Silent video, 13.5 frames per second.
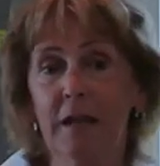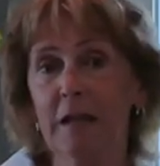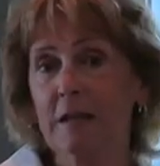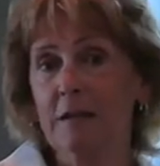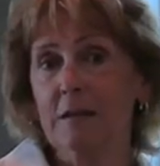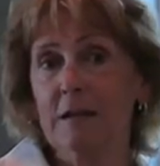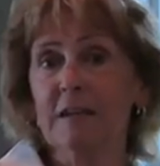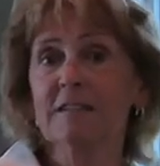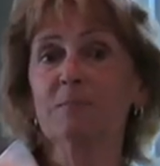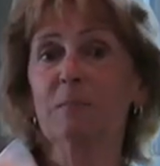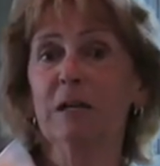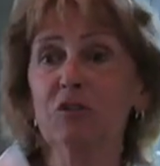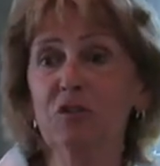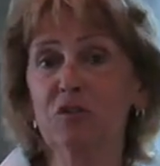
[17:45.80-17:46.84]
And as
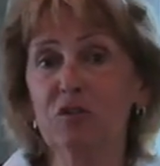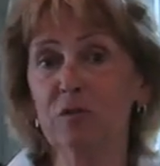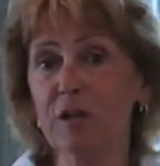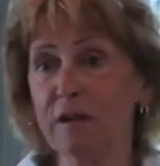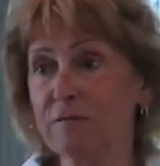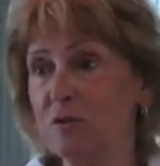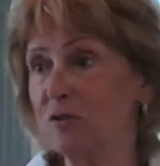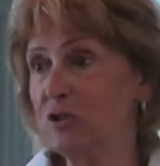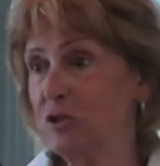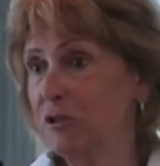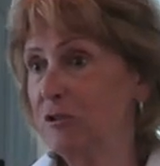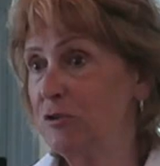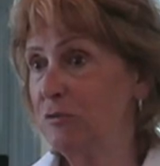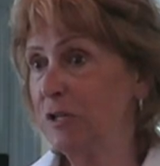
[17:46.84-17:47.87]
much as you love your
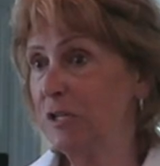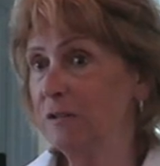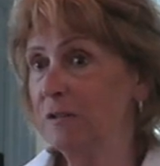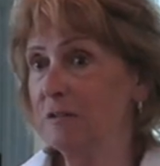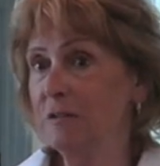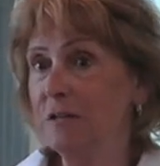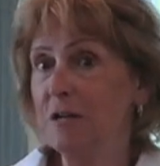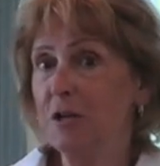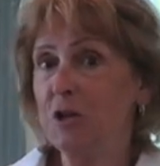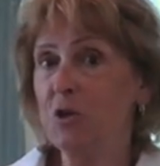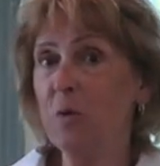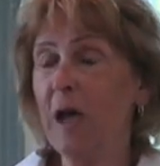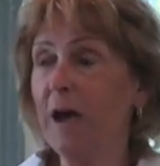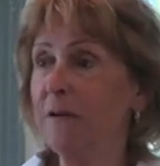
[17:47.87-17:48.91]
children,
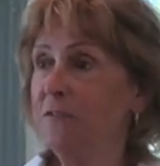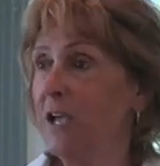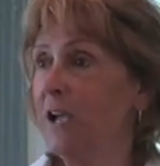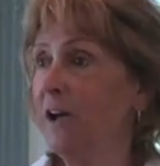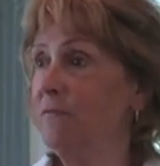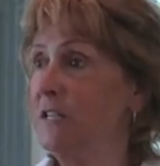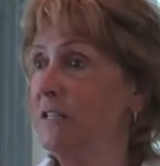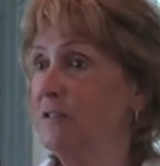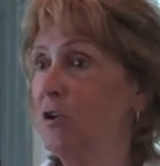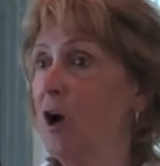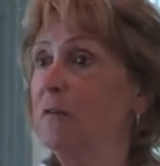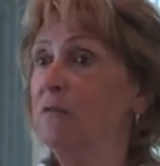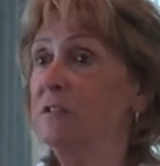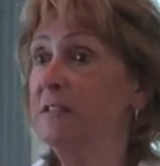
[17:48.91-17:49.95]
you have to have these
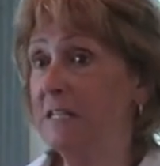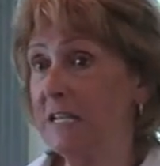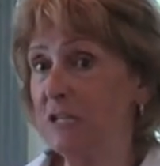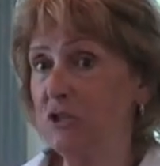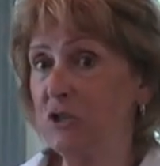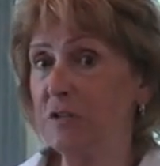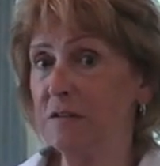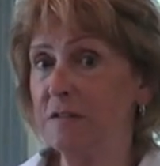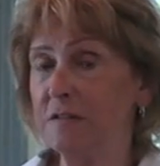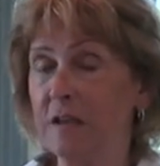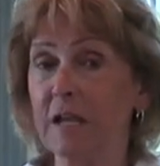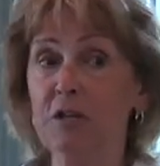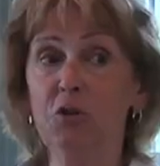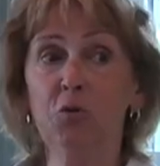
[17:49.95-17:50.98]
conversations
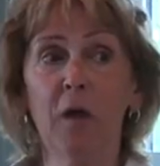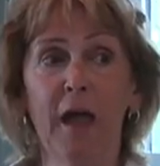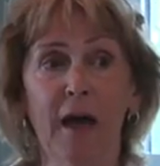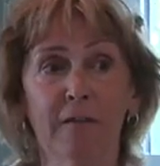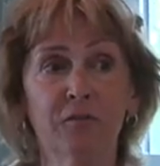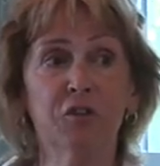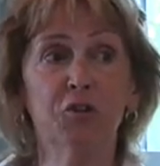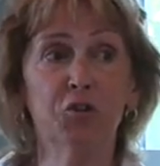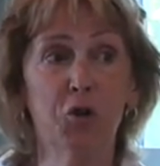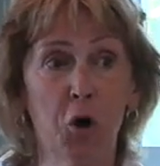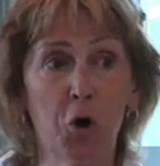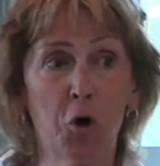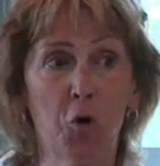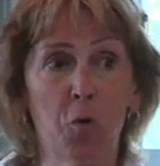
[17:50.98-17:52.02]
and you have to
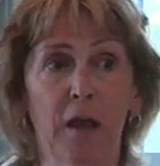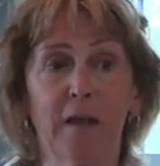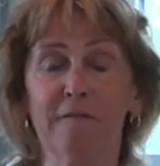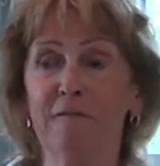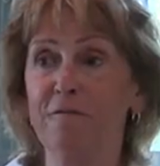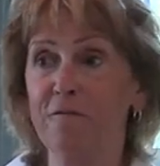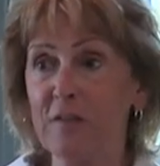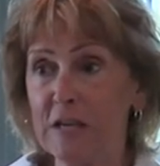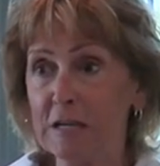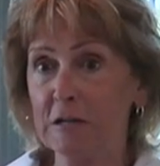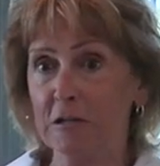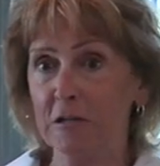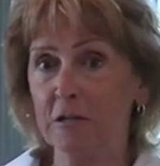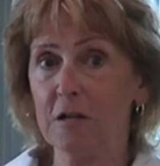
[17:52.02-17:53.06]
know and
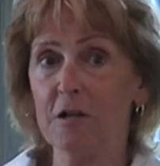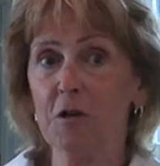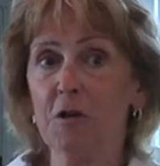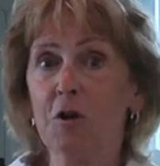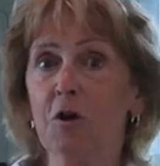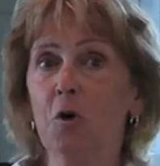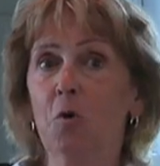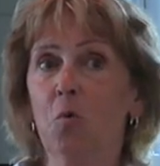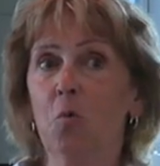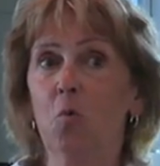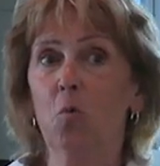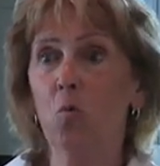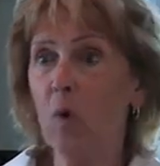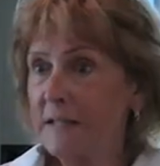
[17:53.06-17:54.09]
feel
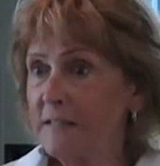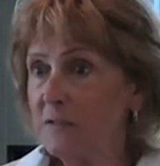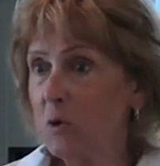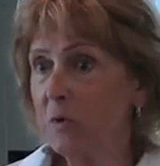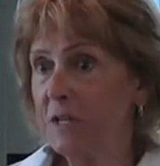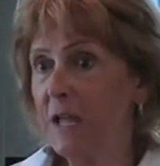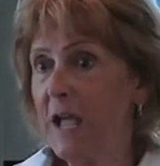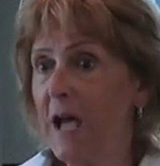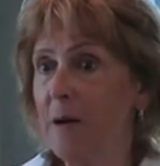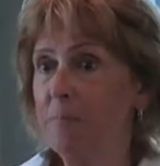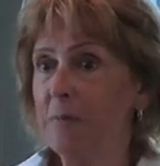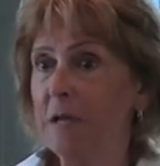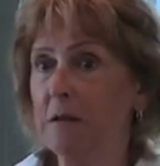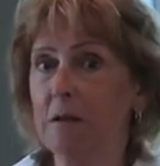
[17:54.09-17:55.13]
what's going to
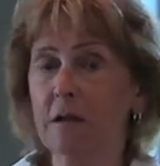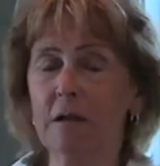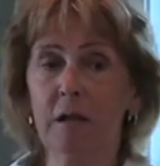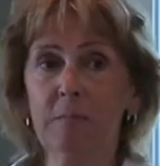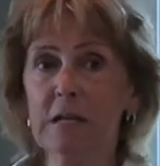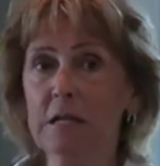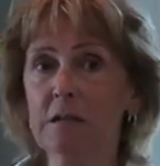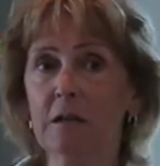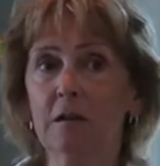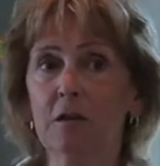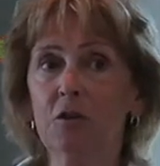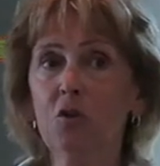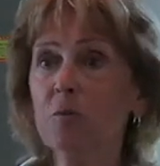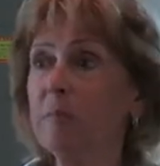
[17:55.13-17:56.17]
happen. I mean,
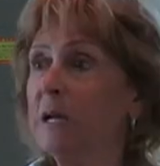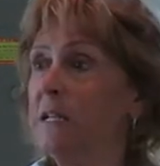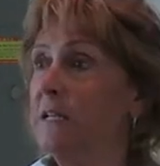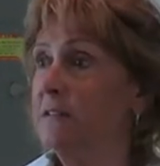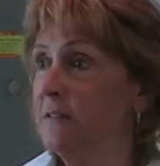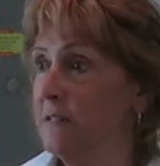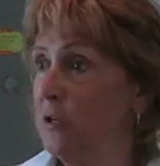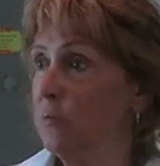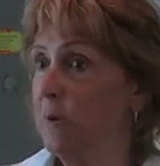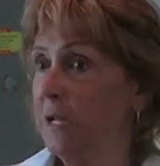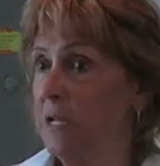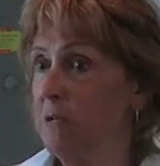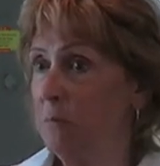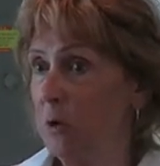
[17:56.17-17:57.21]
your money is their
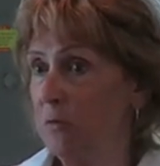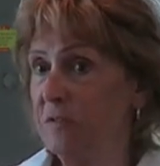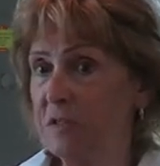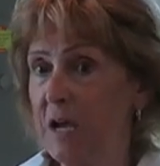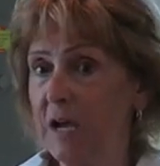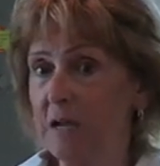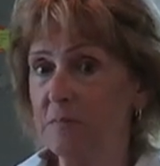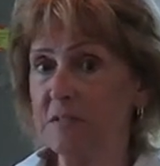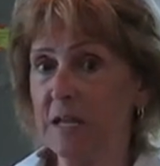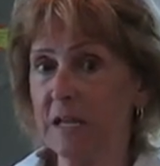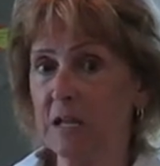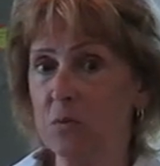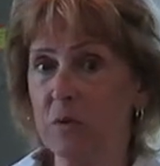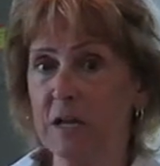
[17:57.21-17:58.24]
money most times
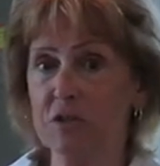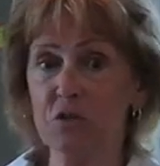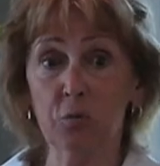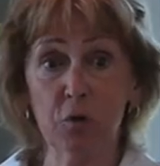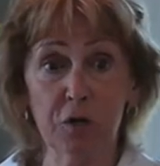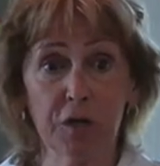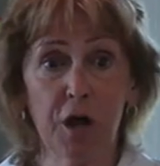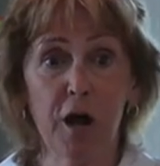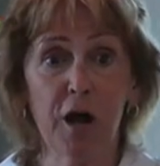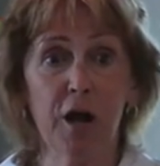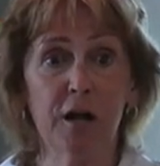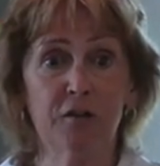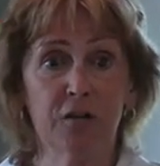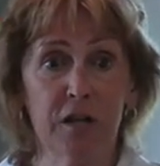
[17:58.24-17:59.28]
anyways. You work
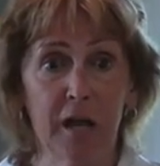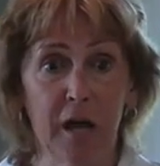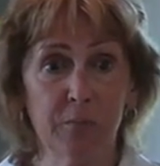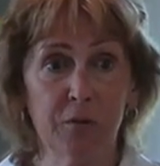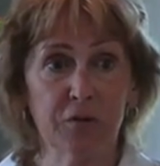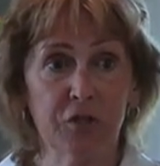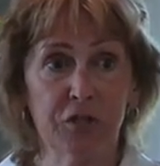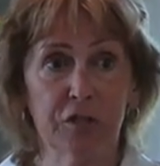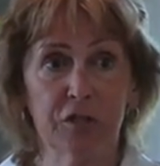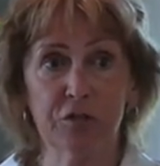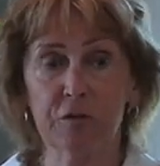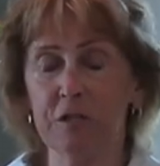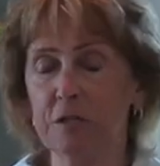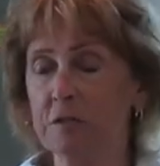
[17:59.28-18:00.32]
hard, you help your
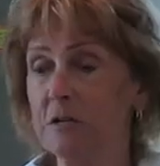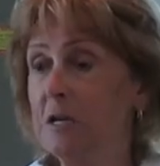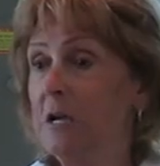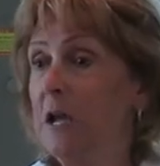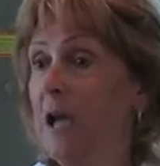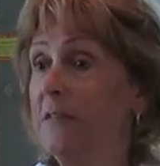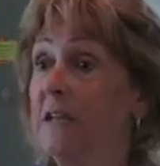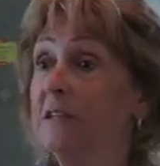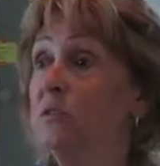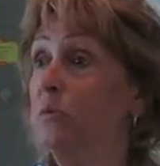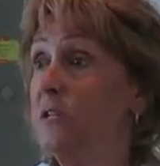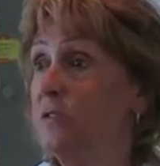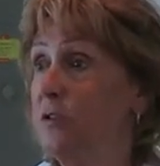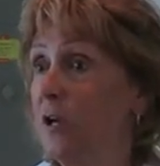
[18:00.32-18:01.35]
children, and that's
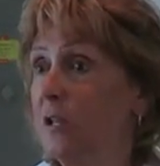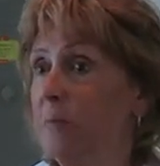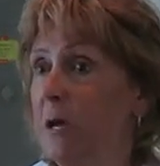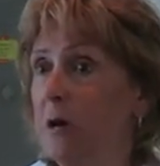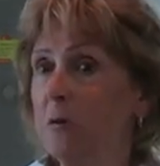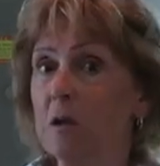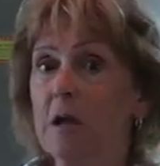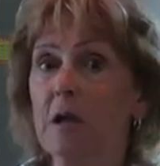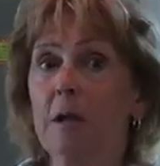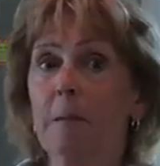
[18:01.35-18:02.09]
what it's all about.